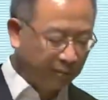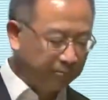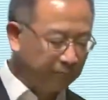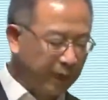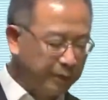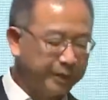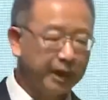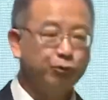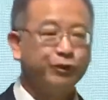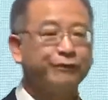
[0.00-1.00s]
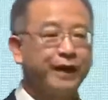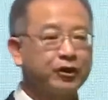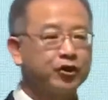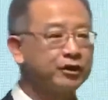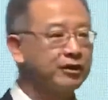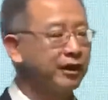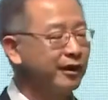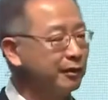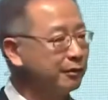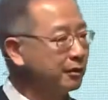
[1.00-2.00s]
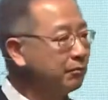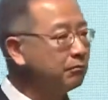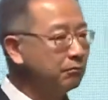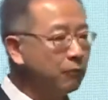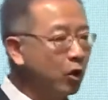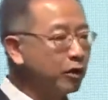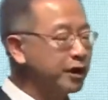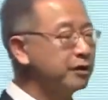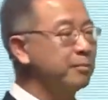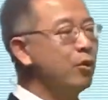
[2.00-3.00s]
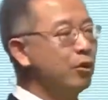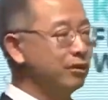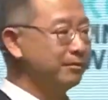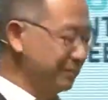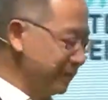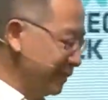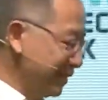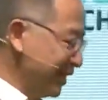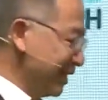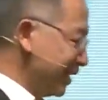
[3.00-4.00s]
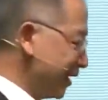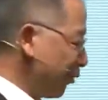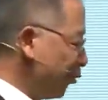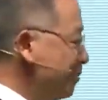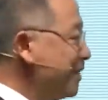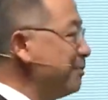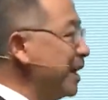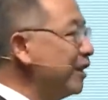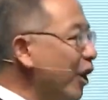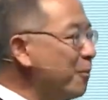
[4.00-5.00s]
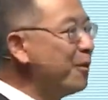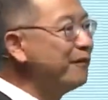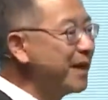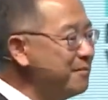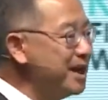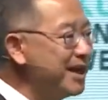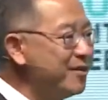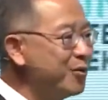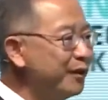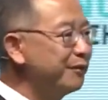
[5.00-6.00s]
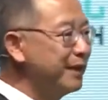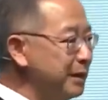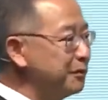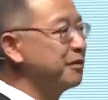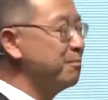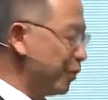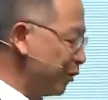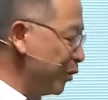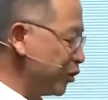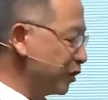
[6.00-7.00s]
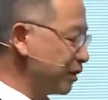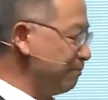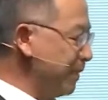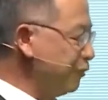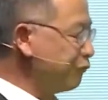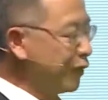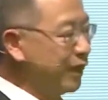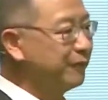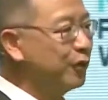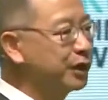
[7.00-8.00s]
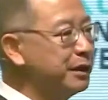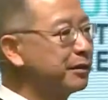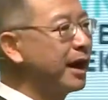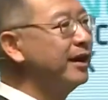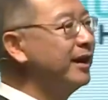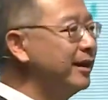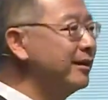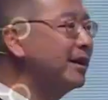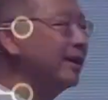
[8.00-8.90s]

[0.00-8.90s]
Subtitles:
My second reflection is more is more. We may be a lot more familiar with less is more, which is the mantra for designing